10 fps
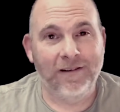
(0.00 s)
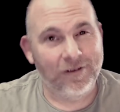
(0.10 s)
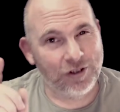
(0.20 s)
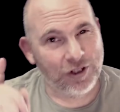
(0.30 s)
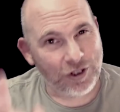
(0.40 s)

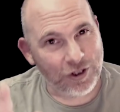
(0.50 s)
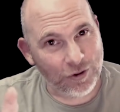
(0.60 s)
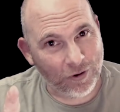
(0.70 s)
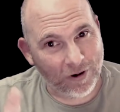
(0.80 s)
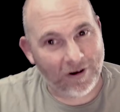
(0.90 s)
to
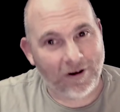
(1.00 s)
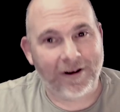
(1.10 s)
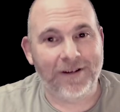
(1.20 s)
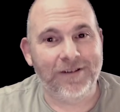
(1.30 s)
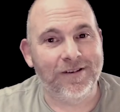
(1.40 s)
your
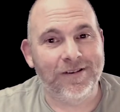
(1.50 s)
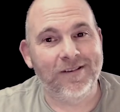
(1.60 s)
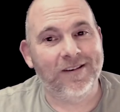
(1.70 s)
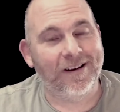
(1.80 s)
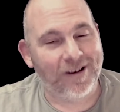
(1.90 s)

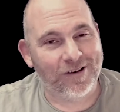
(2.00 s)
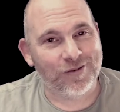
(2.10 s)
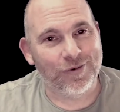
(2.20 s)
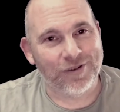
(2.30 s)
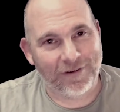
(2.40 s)
audiences and
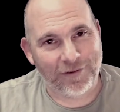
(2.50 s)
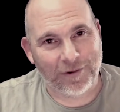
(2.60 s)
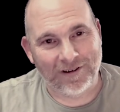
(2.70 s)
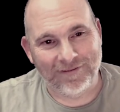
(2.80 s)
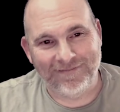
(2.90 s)
customers
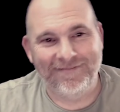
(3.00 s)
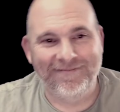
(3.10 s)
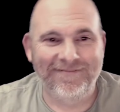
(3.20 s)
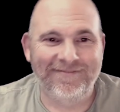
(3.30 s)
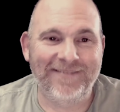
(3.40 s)
everywhere.
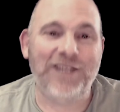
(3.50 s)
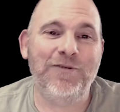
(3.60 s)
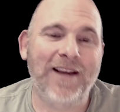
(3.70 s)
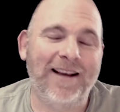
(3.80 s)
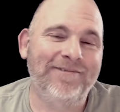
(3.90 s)
Thank
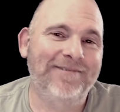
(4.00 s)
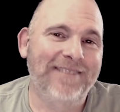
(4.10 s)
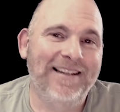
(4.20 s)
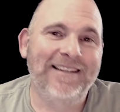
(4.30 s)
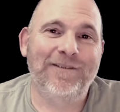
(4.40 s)
you again
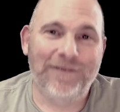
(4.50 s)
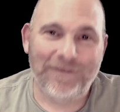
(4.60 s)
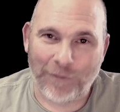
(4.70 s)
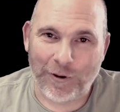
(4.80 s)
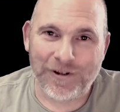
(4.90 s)

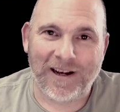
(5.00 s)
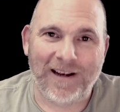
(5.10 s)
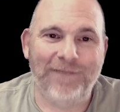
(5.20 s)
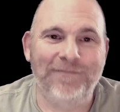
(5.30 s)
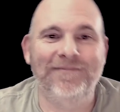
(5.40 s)
for your
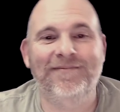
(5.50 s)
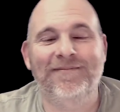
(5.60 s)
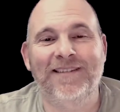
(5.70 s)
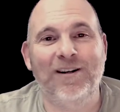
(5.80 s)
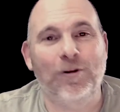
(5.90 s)
time,
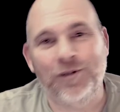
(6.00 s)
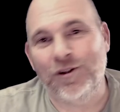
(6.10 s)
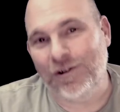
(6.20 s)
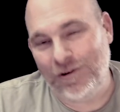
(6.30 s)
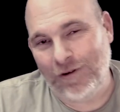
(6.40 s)
and hope to talk to you all